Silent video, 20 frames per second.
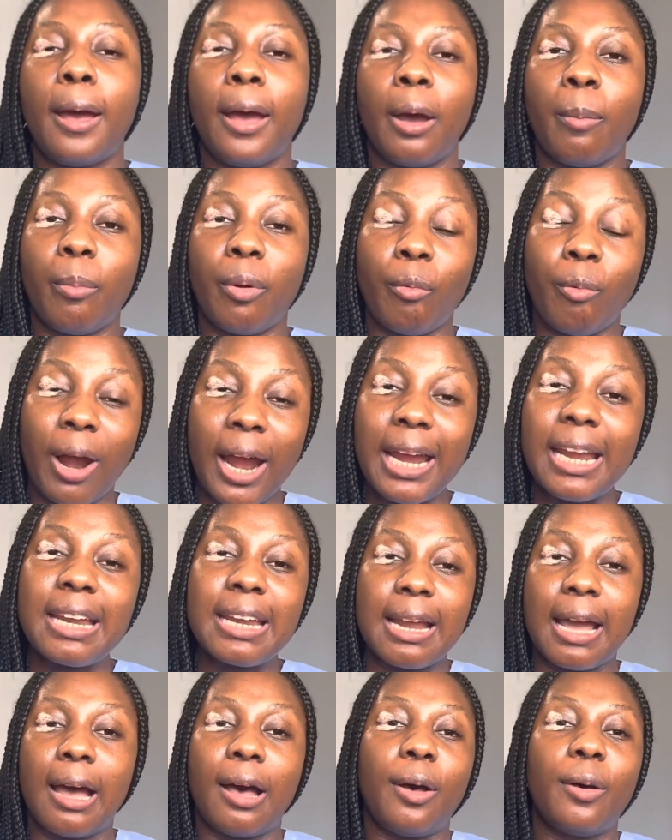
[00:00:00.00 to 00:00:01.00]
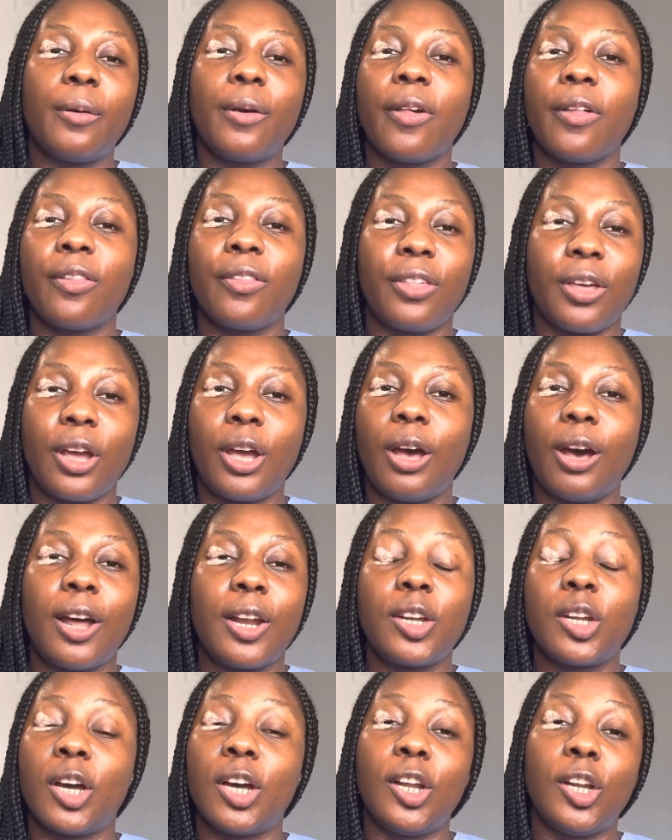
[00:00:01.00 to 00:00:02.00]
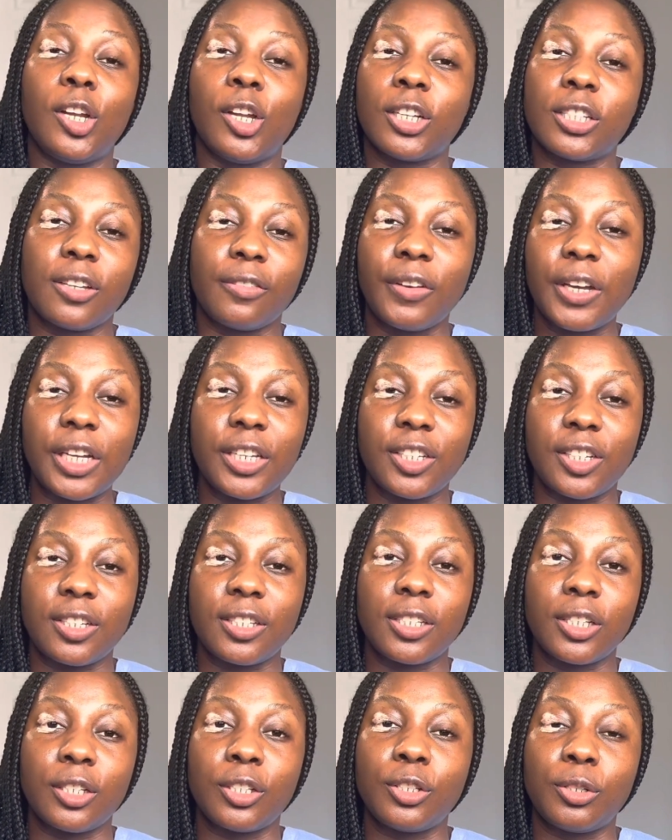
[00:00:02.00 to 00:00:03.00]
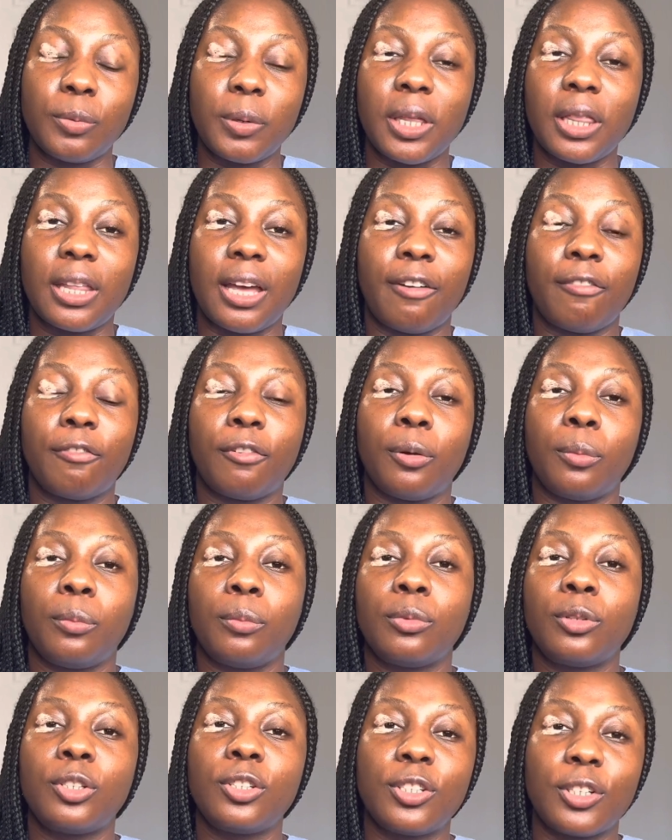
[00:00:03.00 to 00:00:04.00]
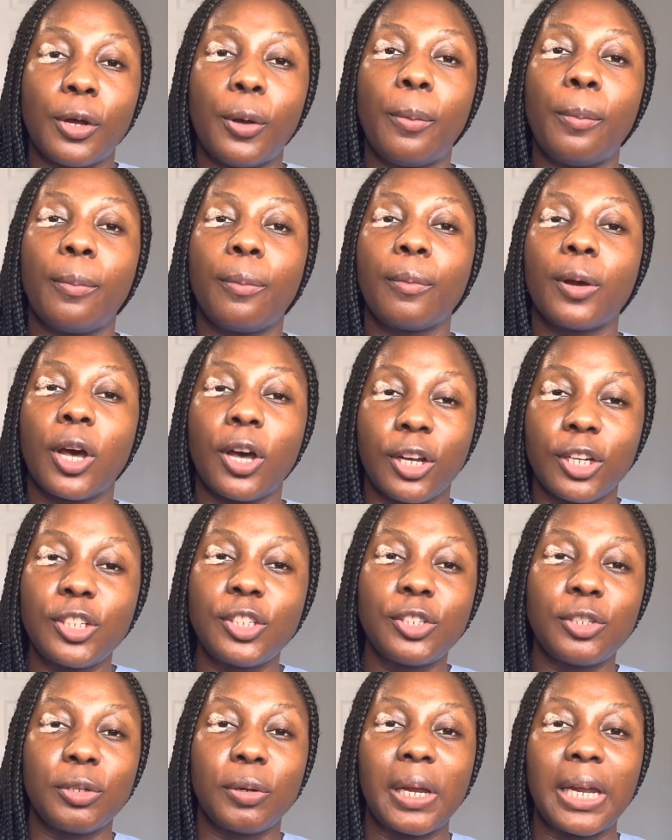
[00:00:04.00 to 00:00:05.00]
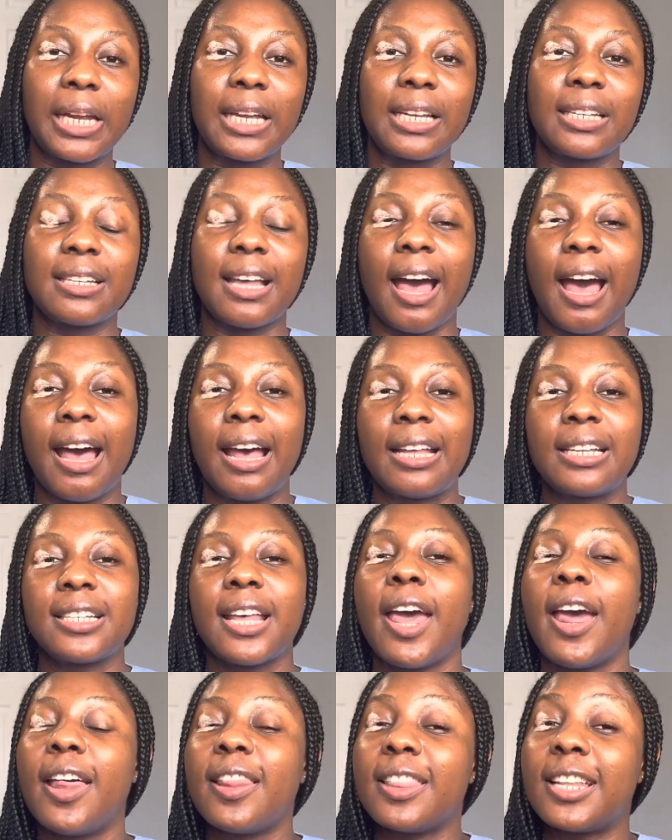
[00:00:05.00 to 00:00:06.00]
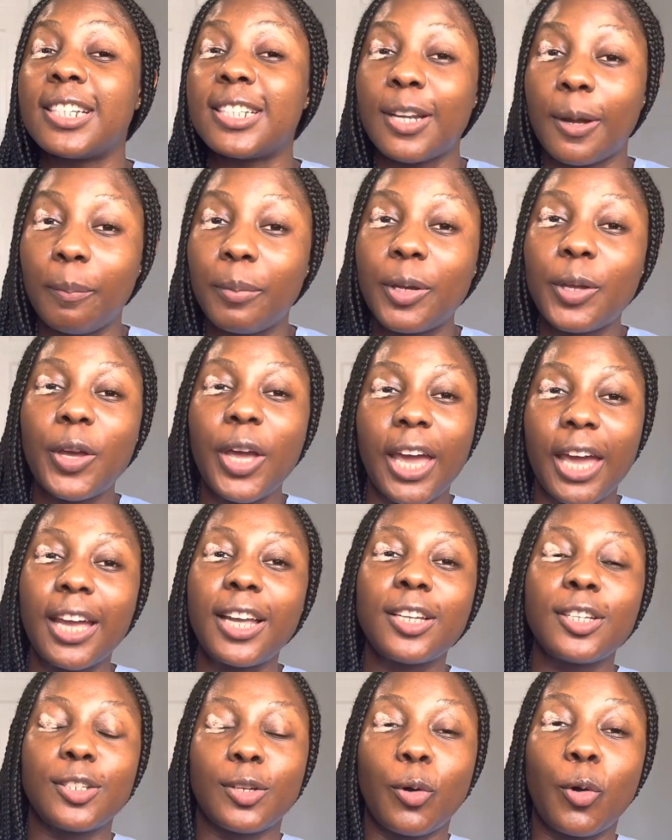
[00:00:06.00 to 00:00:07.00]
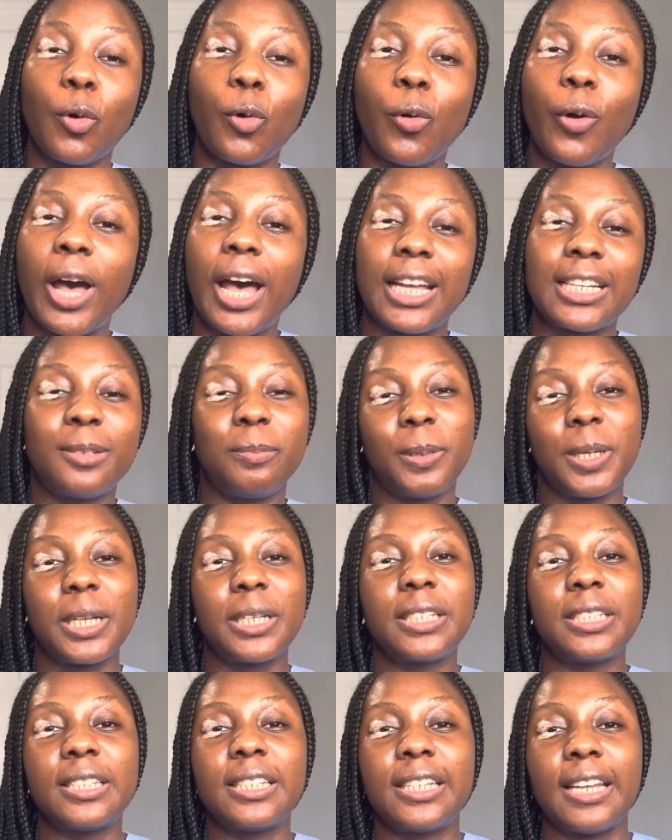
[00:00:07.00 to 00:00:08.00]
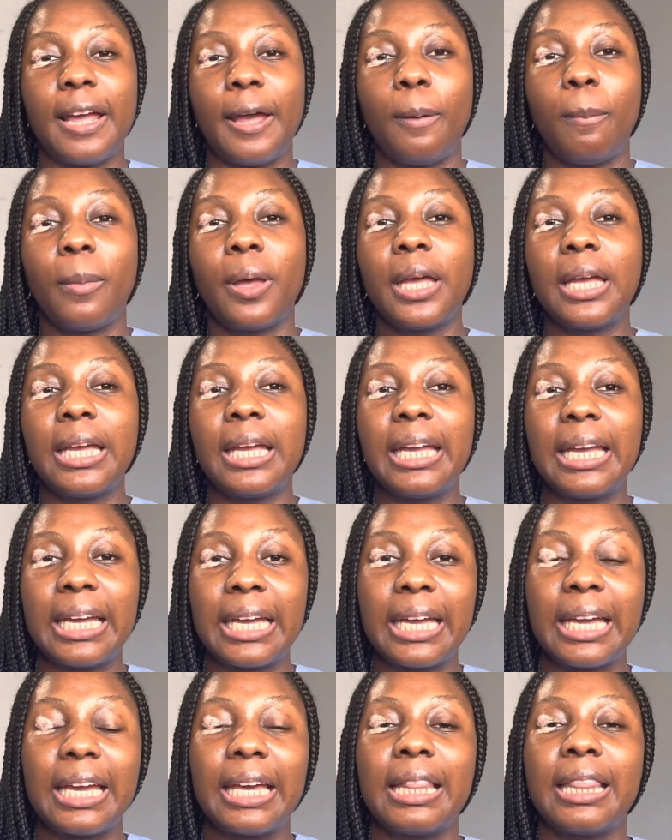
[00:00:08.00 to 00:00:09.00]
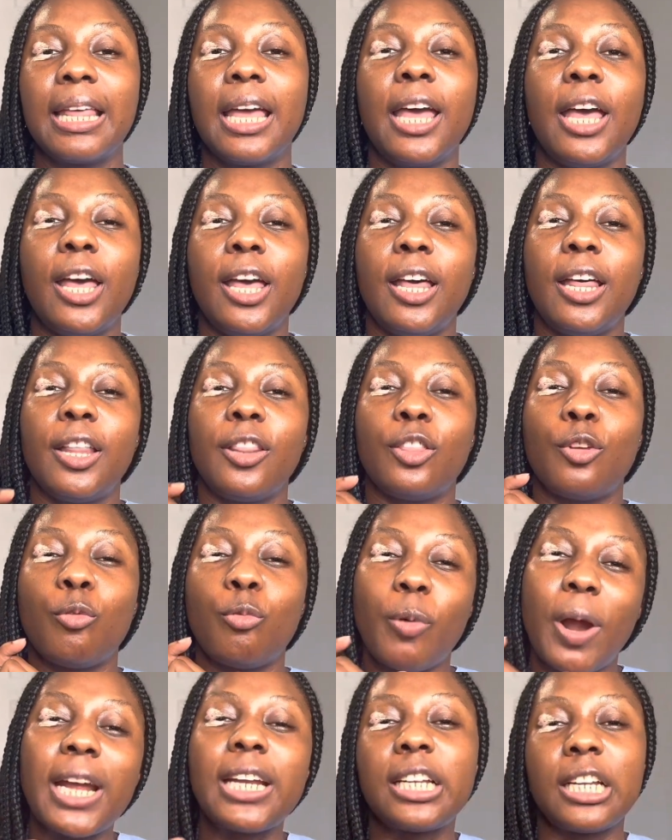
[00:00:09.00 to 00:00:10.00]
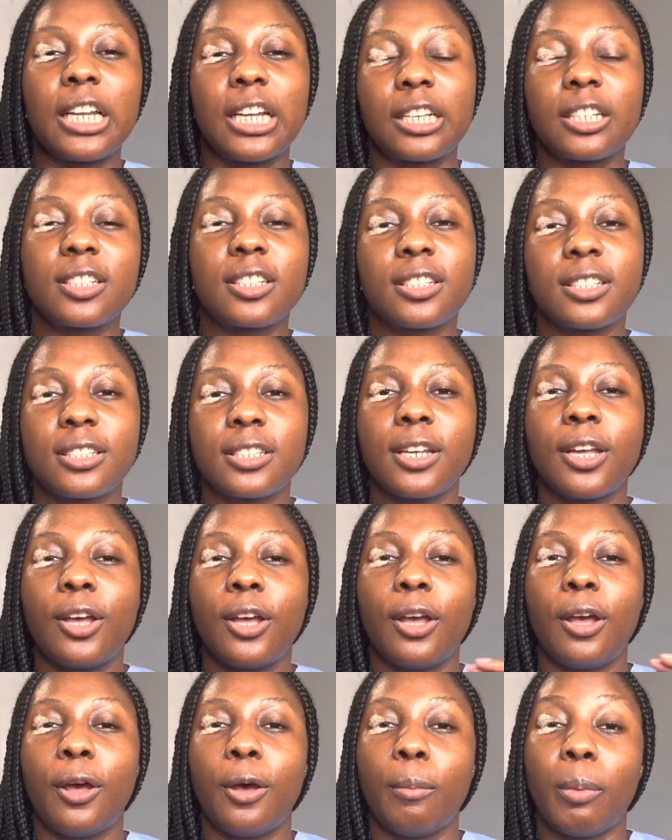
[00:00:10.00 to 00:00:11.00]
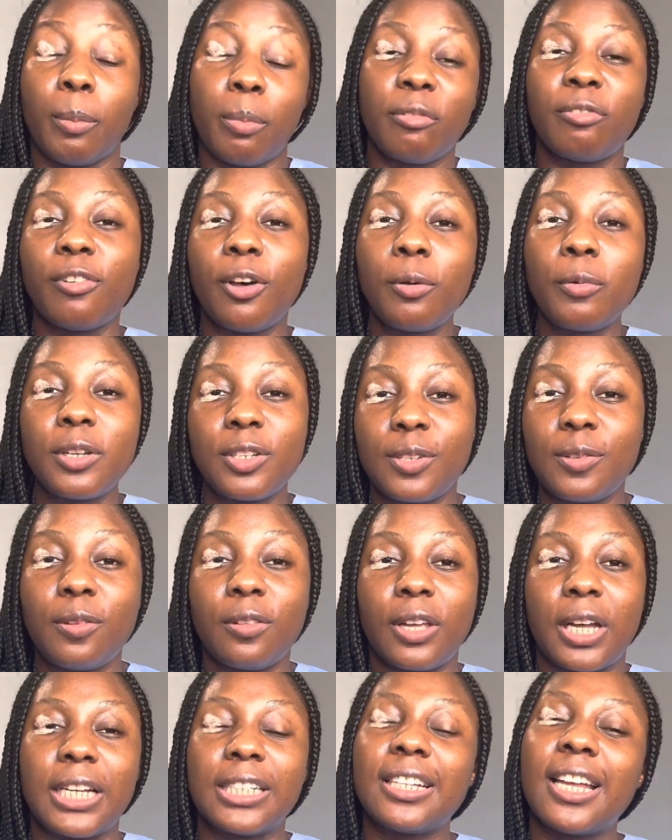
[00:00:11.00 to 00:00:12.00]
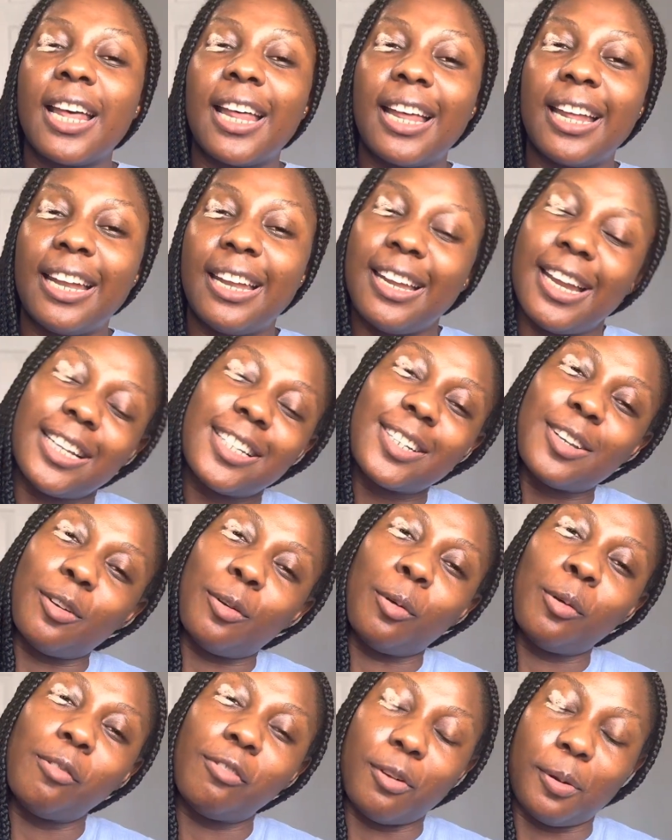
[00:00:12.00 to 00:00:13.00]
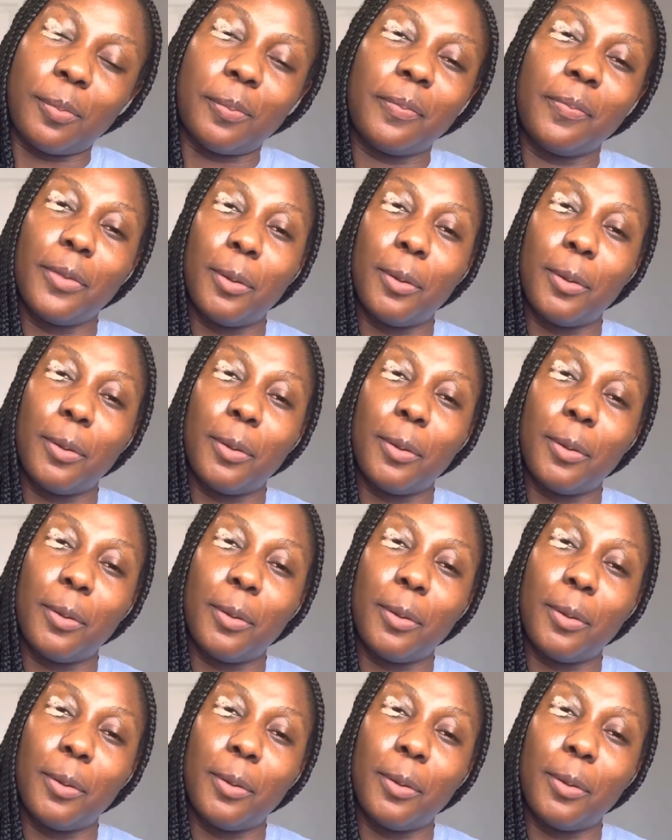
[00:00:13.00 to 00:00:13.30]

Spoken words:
But right now, there are not a lot of agencies doing that from some countries, as the WHO has placed them in the red list. But before we do that, let's go from the